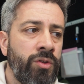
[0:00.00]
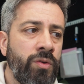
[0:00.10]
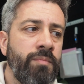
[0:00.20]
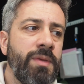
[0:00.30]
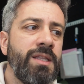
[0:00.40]

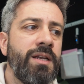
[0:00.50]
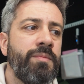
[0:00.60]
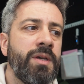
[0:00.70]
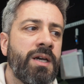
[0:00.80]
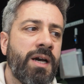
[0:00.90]
you
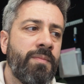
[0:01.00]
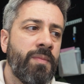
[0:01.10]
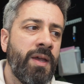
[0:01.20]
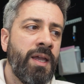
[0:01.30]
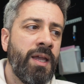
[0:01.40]
immediately
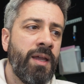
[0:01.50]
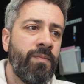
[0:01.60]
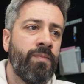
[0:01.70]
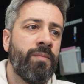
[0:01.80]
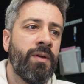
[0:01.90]
become
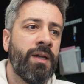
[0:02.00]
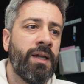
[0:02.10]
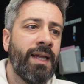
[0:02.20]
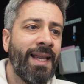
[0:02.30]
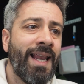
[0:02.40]
a
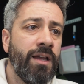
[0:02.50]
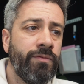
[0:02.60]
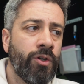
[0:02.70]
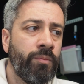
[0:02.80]
live